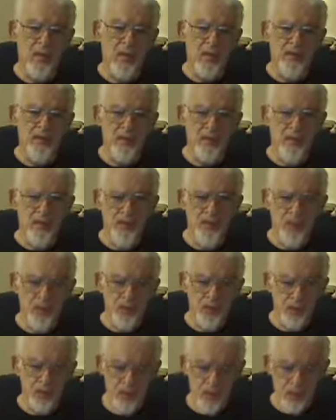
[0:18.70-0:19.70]
It's sort of a
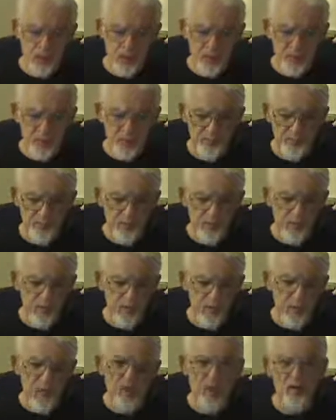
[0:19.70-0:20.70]
journey
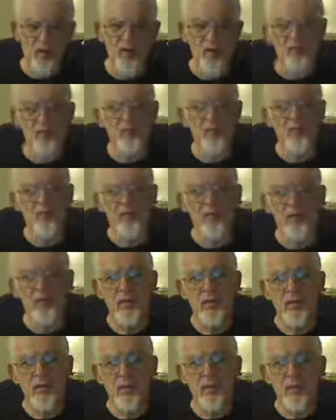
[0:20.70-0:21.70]
of
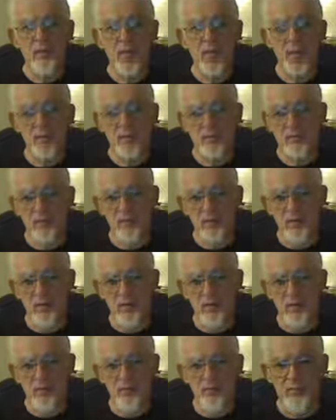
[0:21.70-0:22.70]
my health
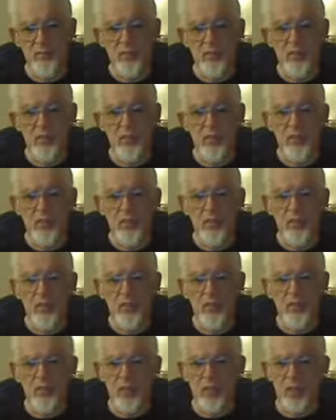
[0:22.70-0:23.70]
care.
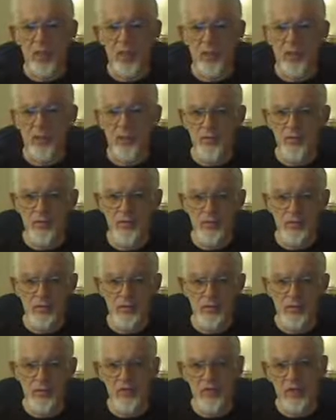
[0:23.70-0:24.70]
I know
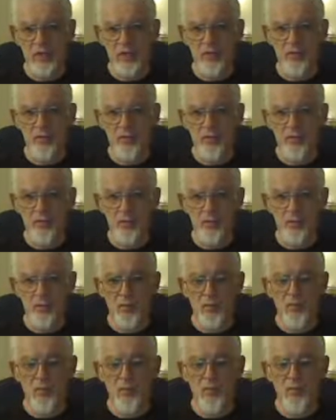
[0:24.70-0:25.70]
there's an awful lot of
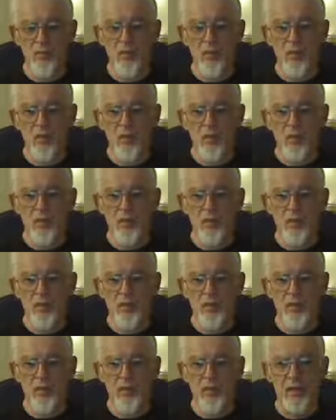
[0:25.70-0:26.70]
people
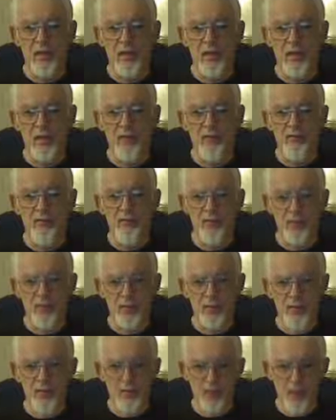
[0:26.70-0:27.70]
that have
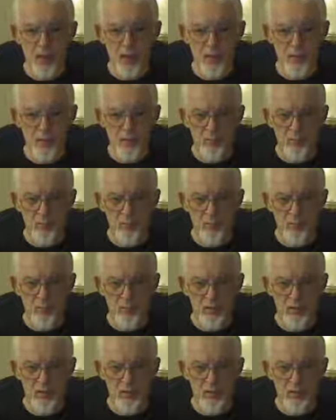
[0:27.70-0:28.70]
similar
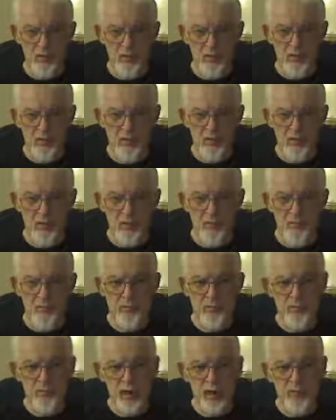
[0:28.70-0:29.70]
problems,
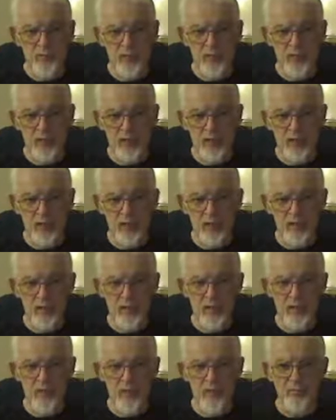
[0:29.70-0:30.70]
perhaps not as
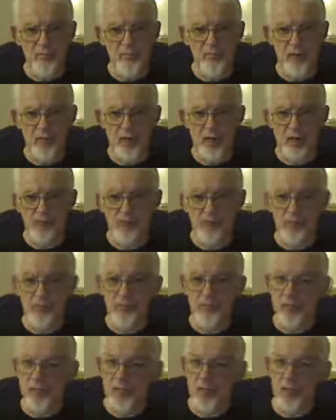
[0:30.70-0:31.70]
many,
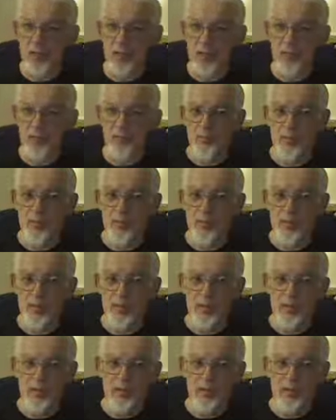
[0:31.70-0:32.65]
perhaps a lot more.